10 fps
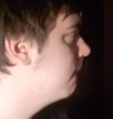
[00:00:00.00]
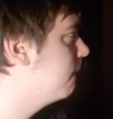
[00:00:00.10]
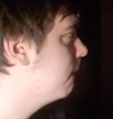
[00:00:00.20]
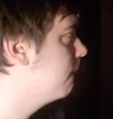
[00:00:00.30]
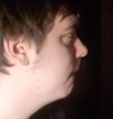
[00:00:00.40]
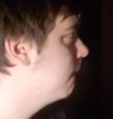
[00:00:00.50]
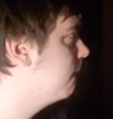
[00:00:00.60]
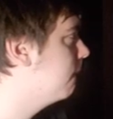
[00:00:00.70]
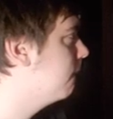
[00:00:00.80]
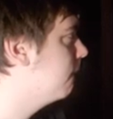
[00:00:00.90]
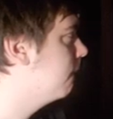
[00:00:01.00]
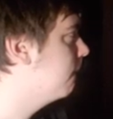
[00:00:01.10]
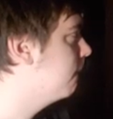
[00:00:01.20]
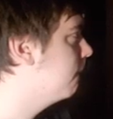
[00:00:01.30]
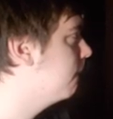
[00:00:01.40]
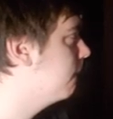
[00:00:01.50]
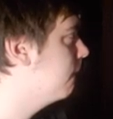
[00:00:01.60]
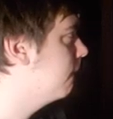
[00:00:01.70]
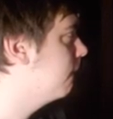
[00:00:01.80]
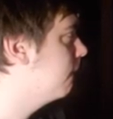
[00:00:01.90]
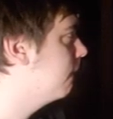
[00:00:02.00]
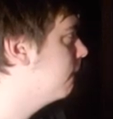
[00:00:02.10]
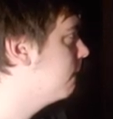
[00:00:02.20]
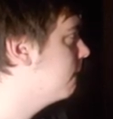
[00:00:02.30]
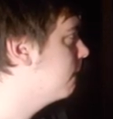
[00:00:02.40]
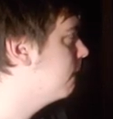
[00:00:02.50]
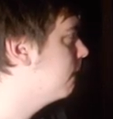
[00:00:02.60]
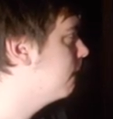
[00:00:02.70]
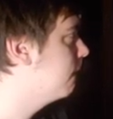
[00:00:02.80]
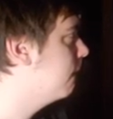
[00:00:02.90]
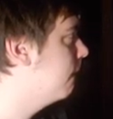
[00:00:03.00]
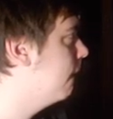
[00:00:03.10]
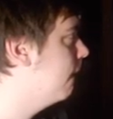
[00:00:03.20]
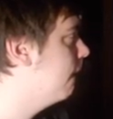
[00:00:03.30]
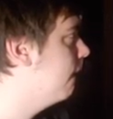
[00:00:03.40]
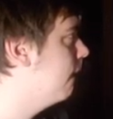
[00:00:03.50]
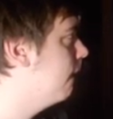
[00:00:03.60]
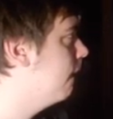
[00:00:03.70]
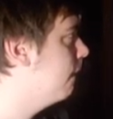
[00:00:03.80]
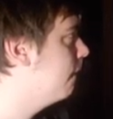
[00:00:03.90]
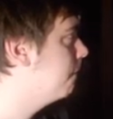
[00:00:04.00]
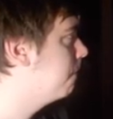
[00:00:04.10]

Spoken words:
Nobody speaks.